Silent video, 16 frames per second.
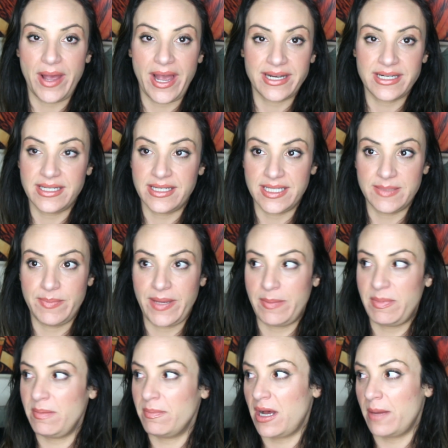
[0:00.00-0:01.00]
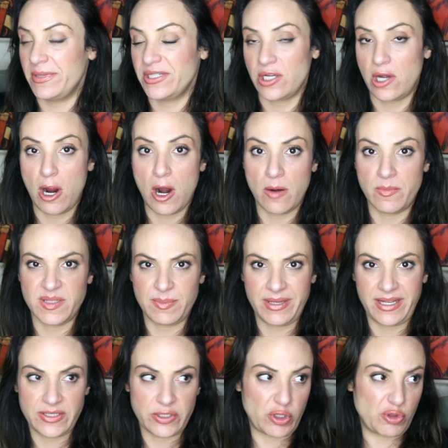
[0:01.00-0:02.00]
back to his baby mama's arms
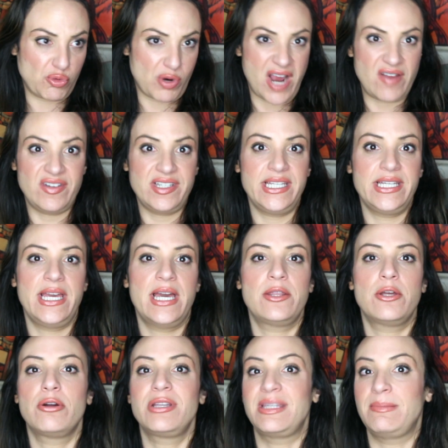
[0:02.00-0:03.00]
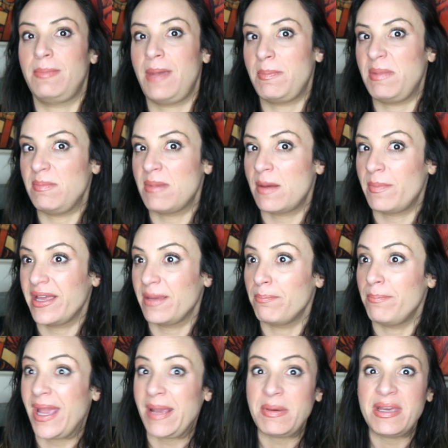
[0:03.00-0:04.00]
because they're driving together and the baby mom like
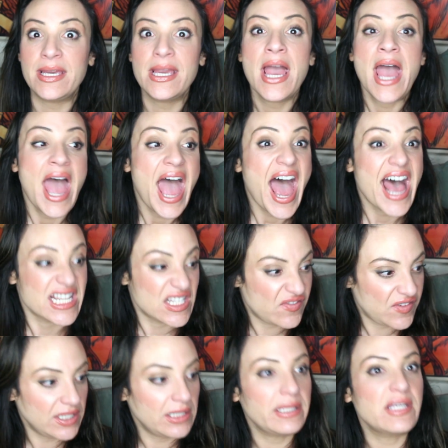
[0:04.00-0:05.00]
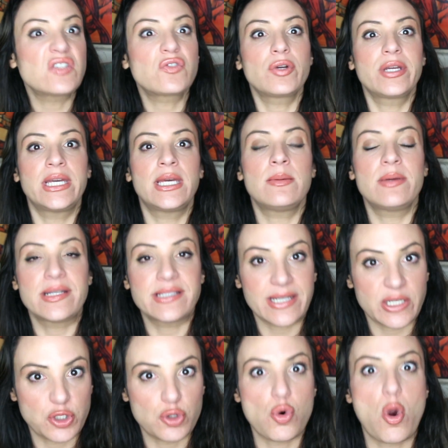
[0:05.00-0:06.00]
maybe has feelings for him and is
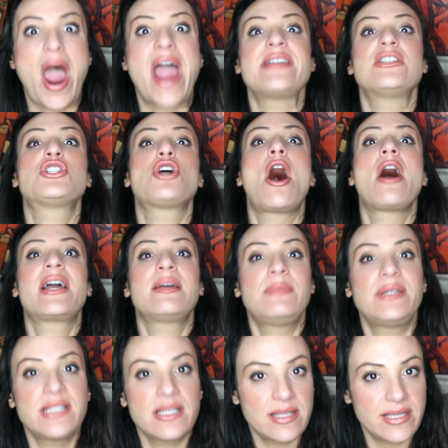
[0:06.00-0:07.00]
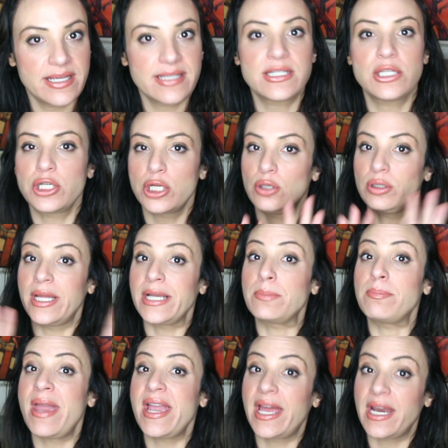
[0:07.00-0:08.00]
like trying to talk him into this, you know,
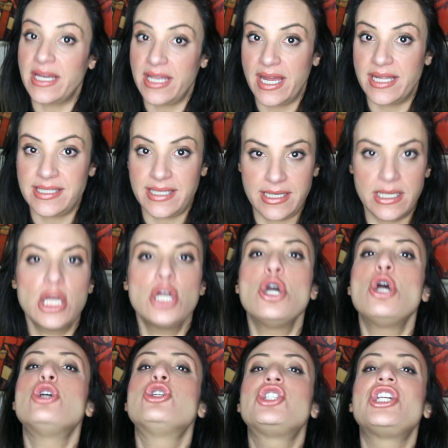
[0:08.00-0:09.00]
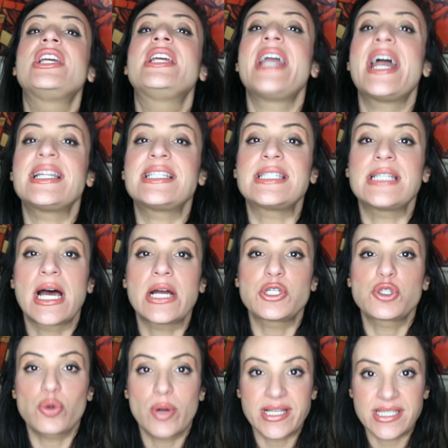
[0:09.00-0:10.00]
like Megan gets it. She gets
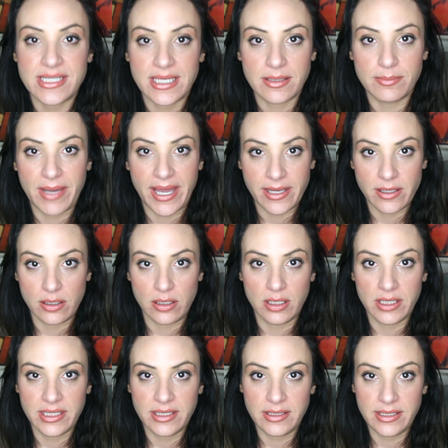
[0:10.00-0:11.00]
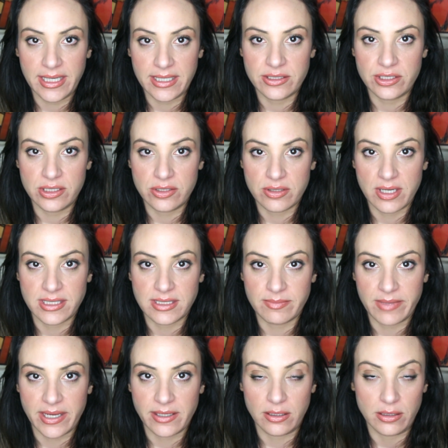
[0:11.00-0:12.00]
not trusting Michael, yet she trusts
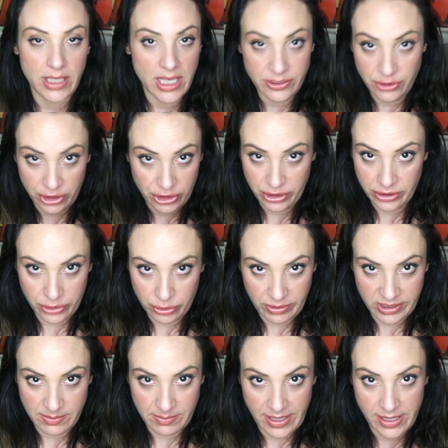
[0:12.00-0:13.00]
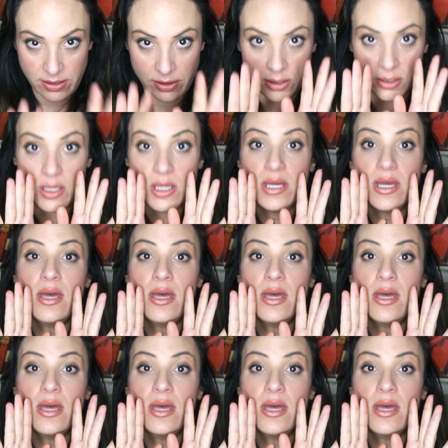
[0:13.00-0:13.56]
Michael, and she shouldn't trust Michael.